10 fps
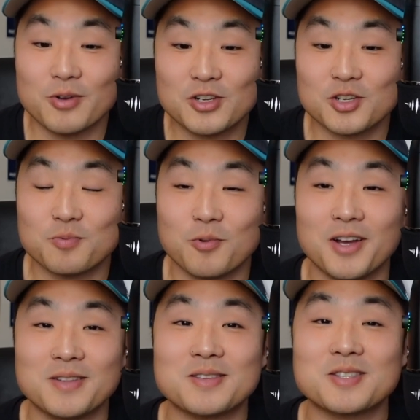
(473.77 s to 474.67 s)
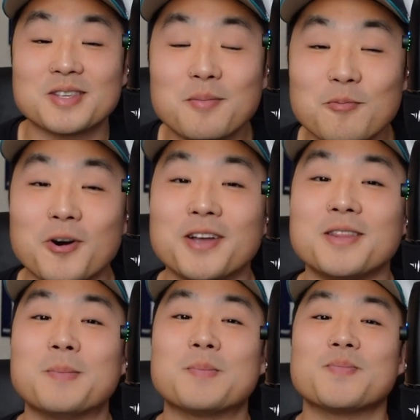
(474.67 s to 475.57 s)
We just want
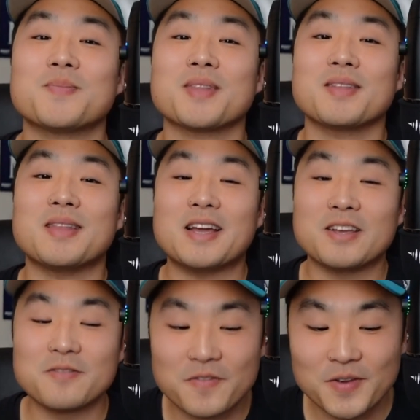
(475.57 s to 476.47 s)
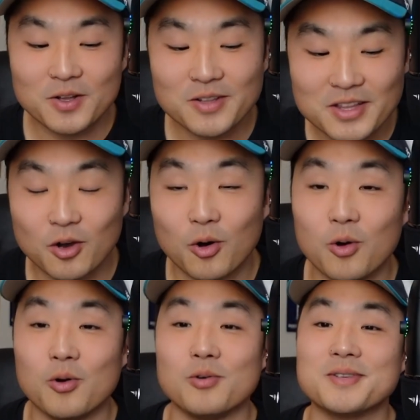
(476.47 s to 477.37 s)
someone that can fill in the
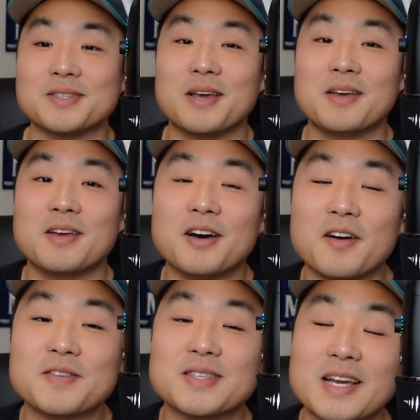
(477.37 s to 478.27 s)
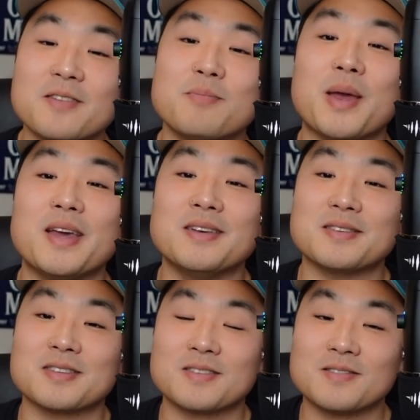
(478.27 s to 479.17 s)
holes of second
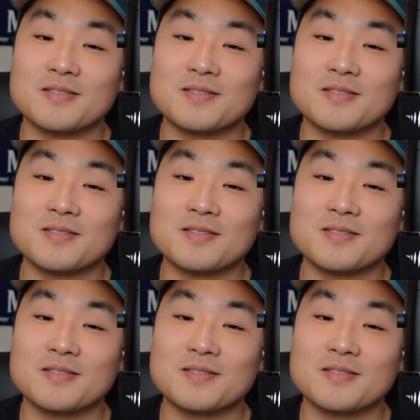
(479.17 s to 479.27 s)
base